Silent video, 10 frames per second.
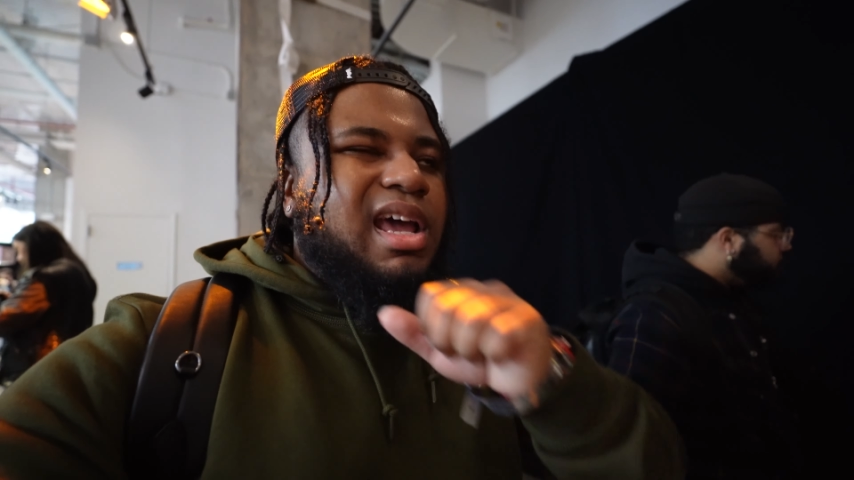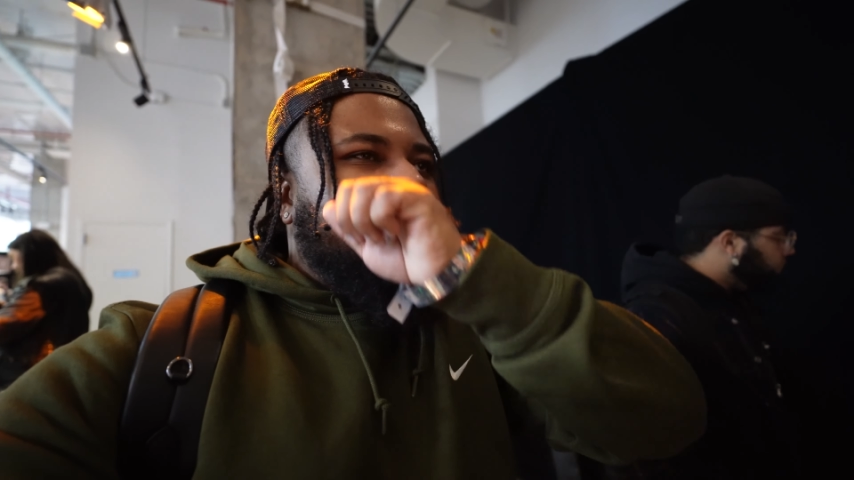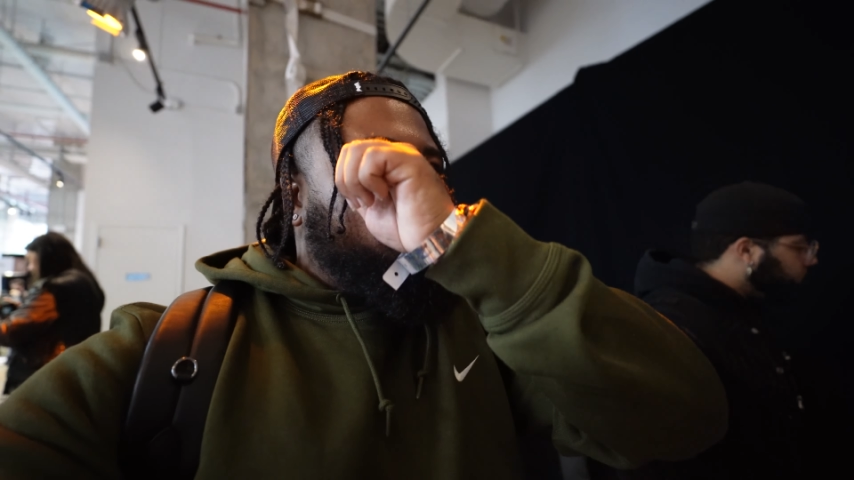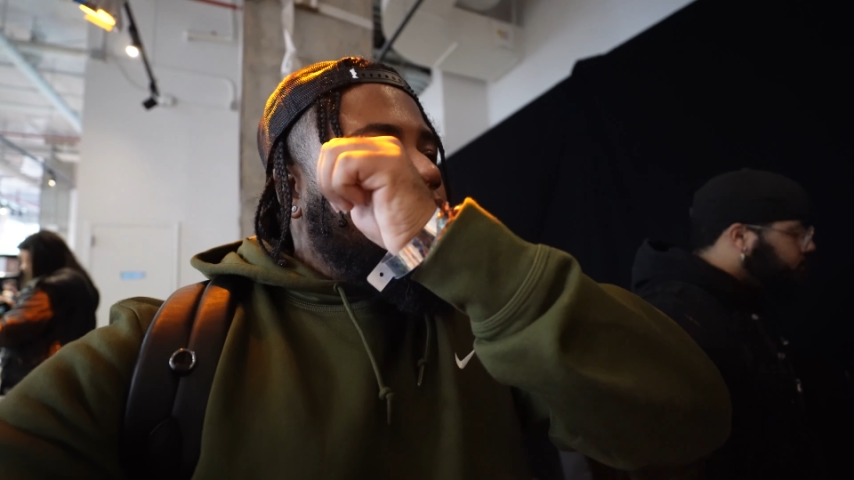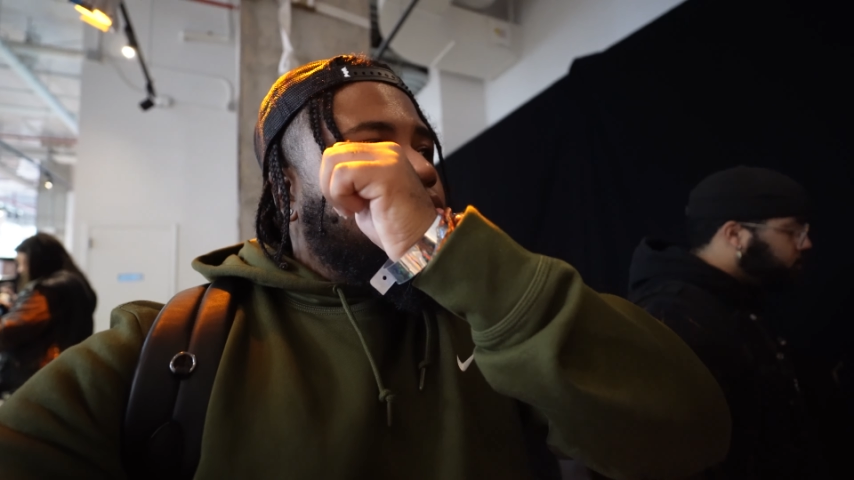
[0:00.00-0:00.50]
I
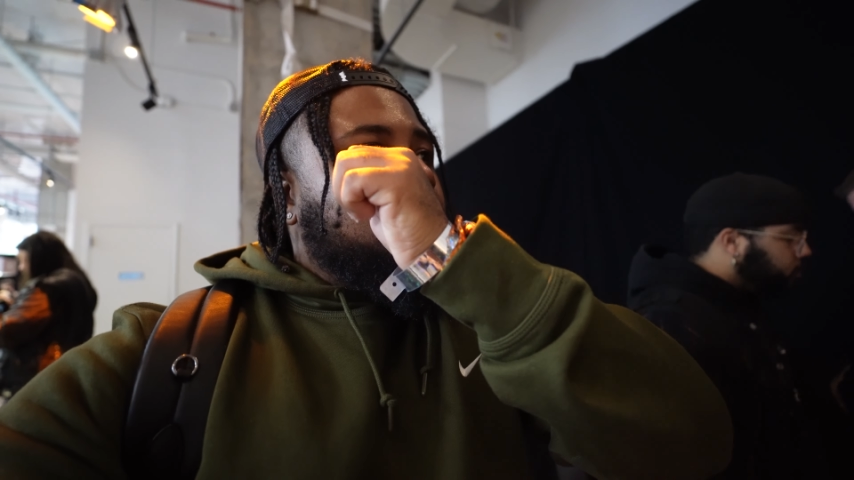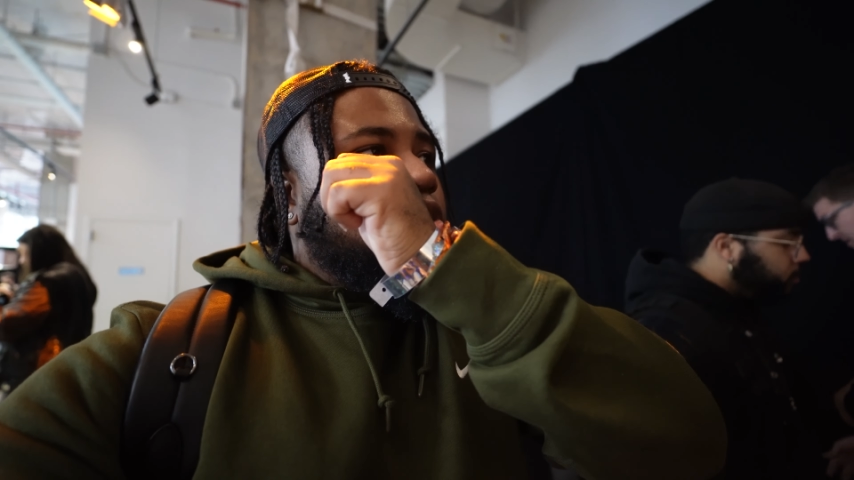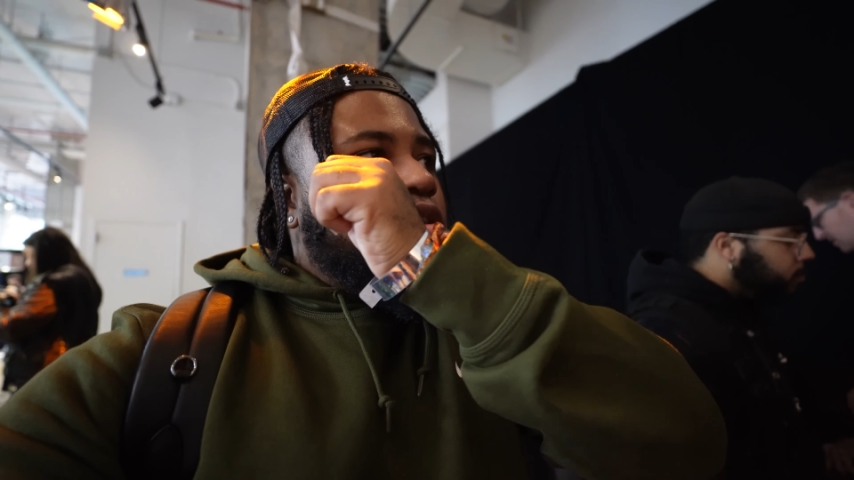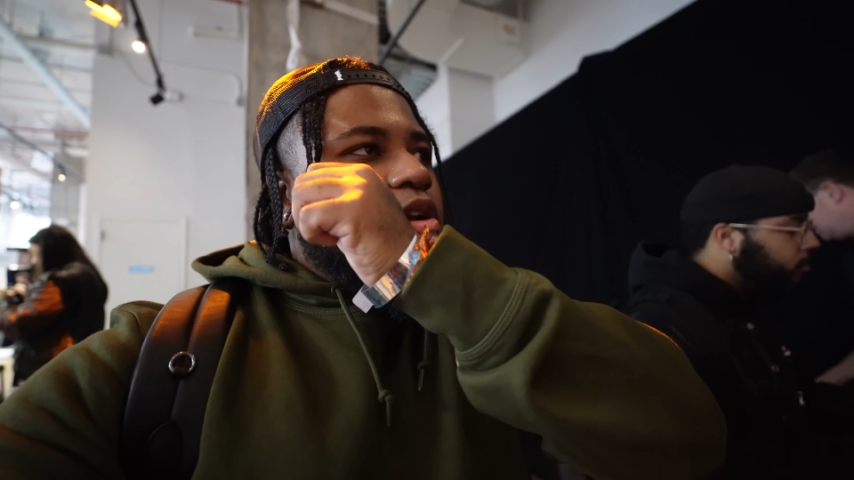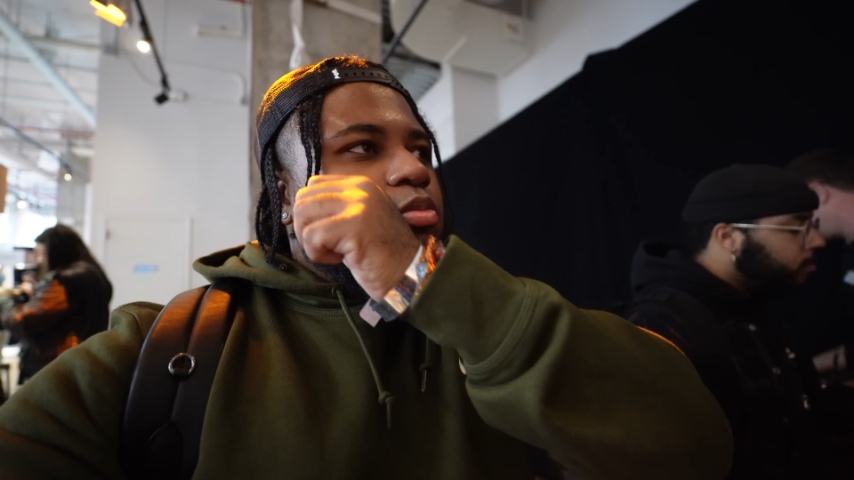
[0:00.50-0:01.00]
had a Red Bull
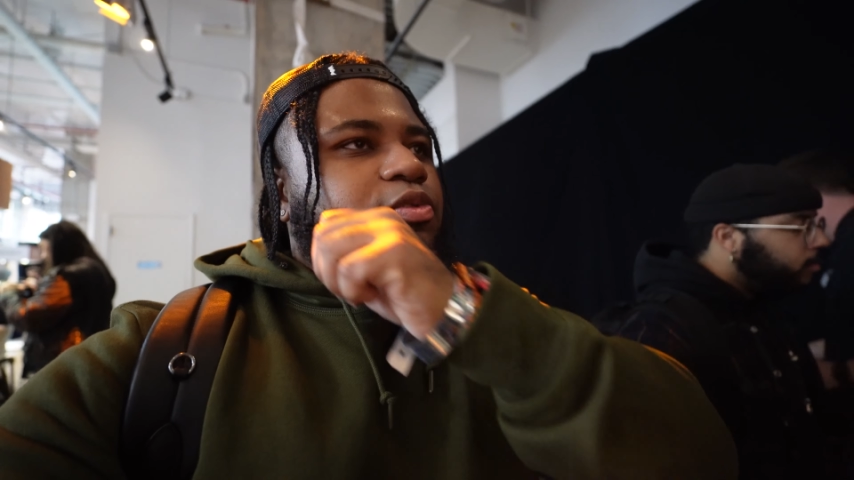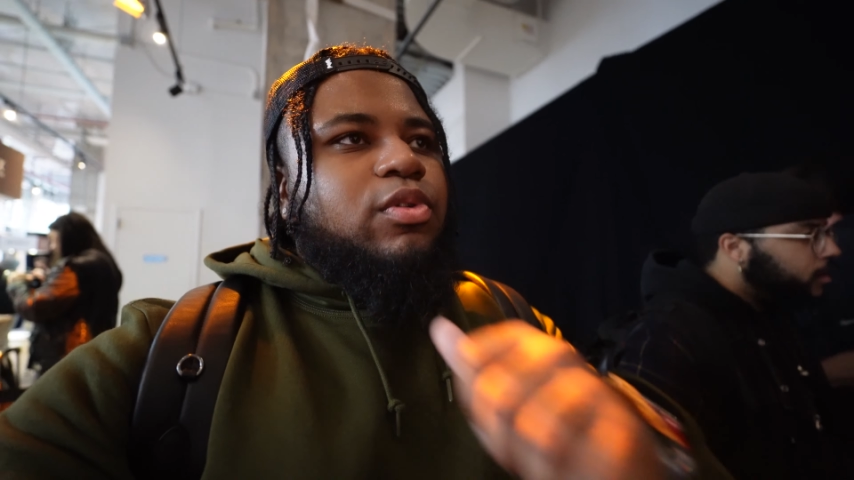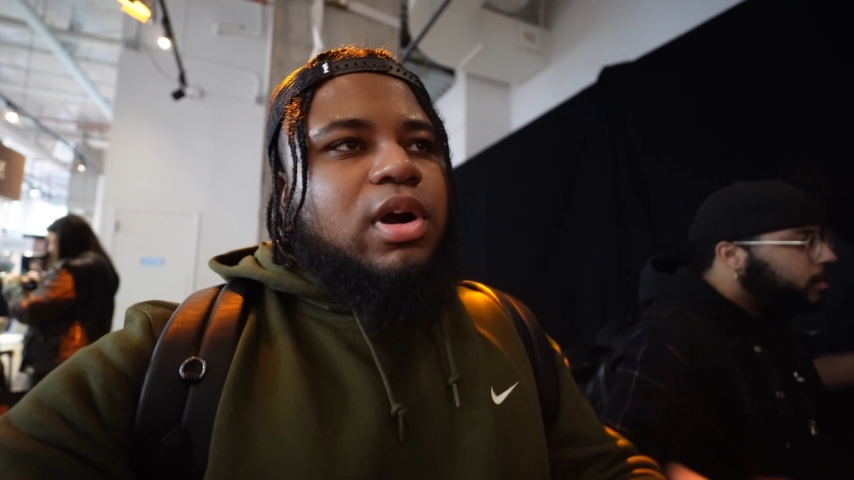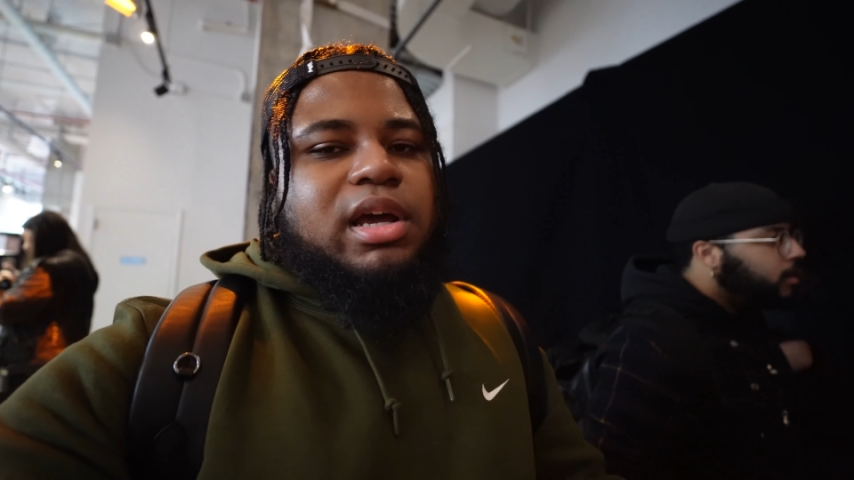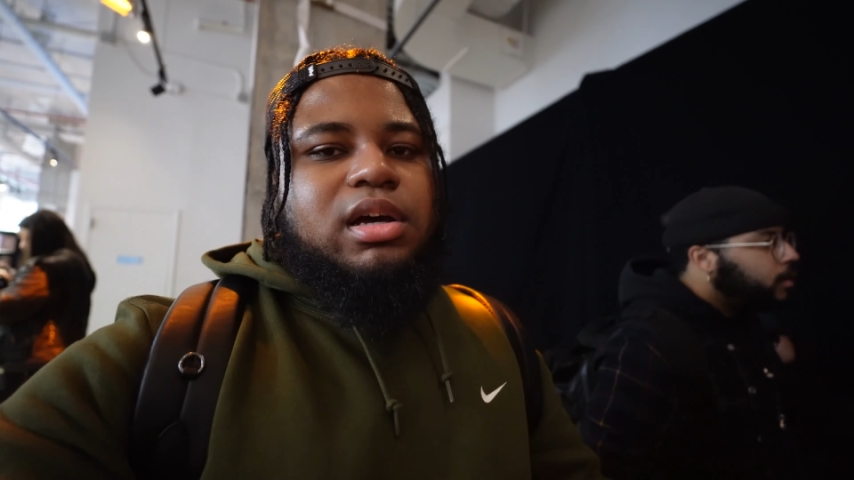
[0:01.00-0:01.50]
earlier before I,